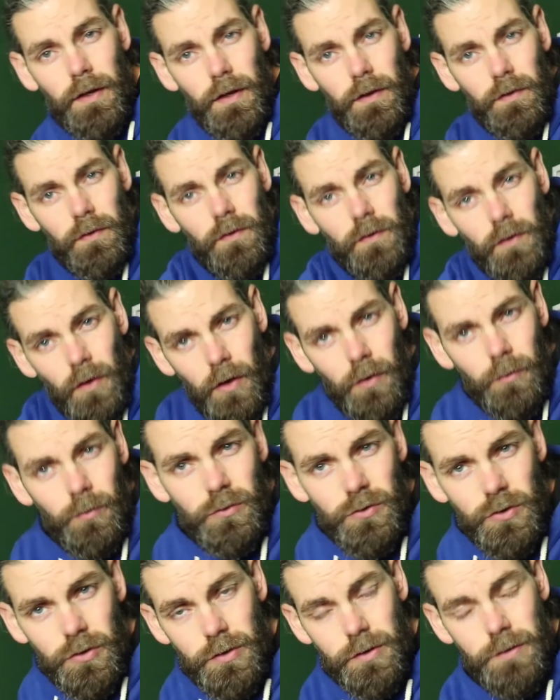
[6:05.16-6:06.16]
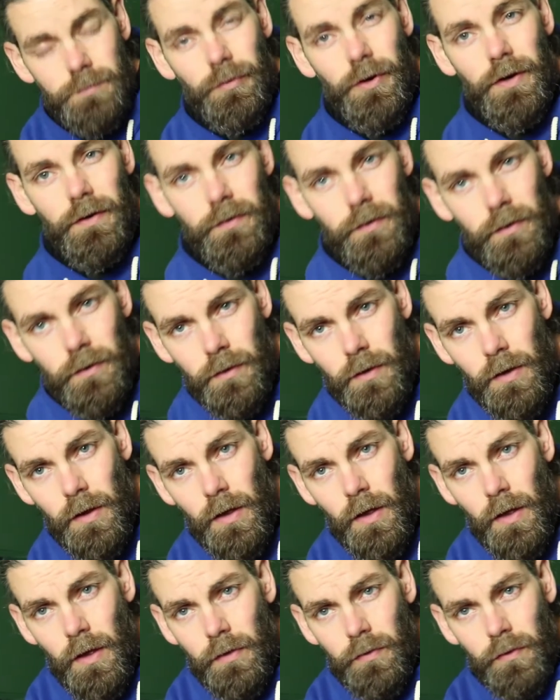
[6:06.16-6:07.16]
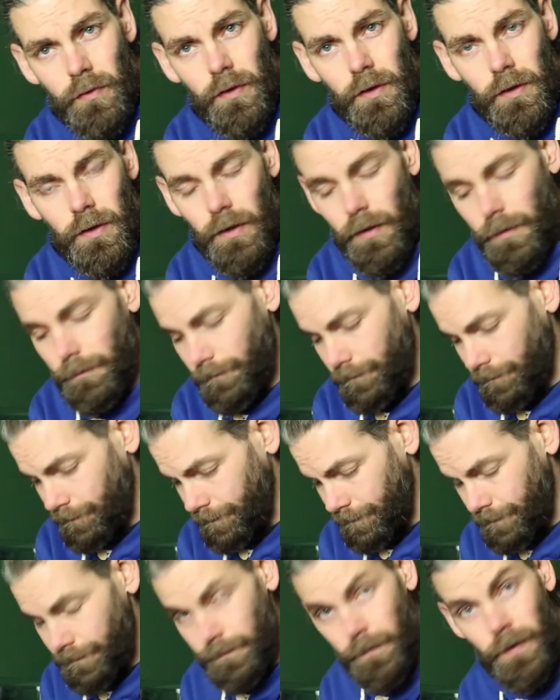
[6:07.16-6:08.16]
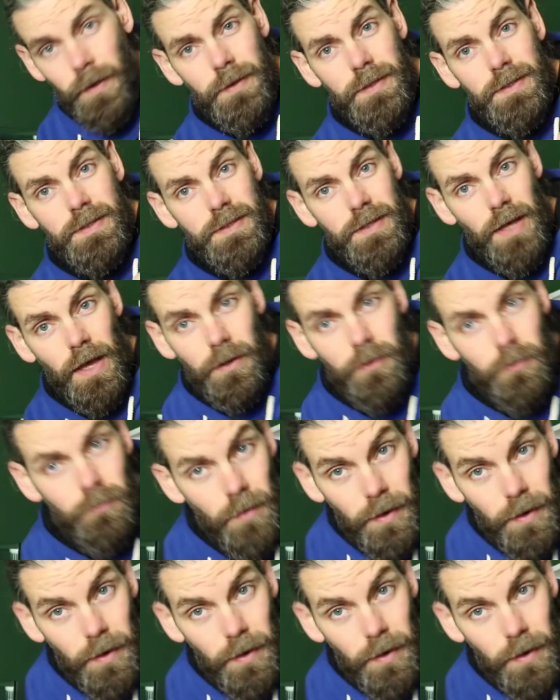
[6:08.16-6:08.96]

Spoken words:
and then I will just spread the sand